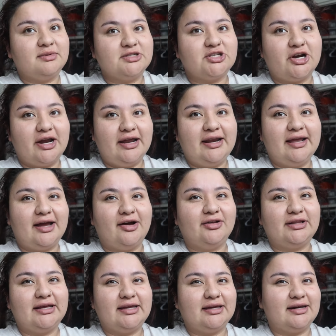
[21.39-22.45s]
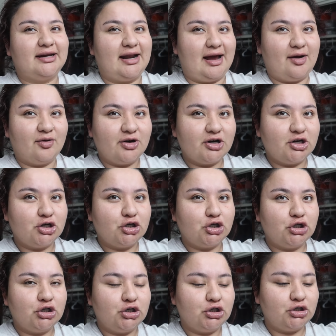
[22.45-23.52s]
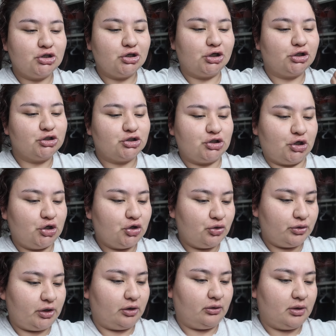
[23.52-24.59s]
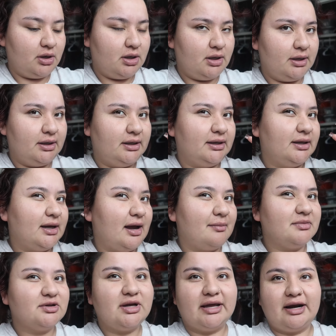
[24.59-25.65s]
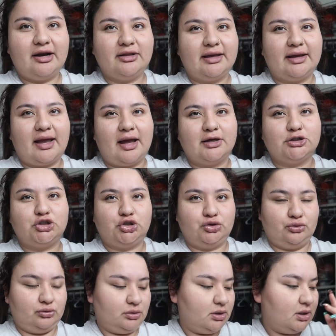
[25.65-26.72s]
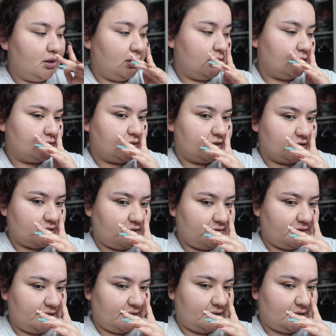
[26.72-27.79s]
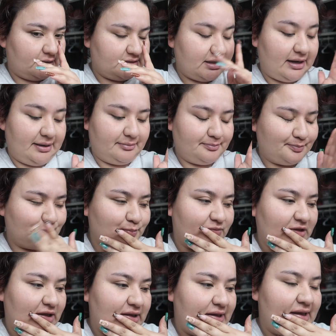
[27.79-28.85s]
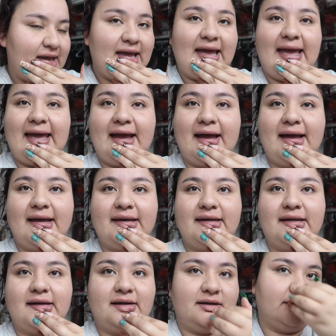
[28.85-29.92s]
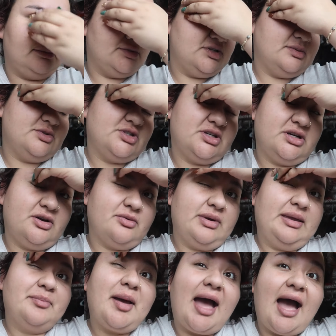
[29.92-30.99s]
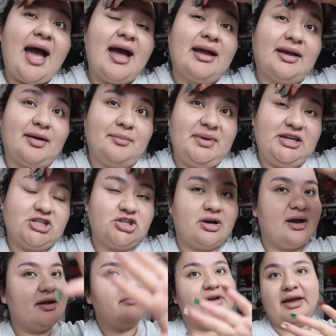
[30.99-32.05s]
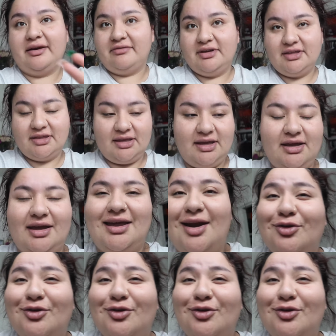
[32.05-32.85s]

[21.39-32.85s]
gonna start heading out like in an hour or so. No, I'm gonna head out like at 2. So I still have like time. And so I'm just gonna repack, make sure I have everything,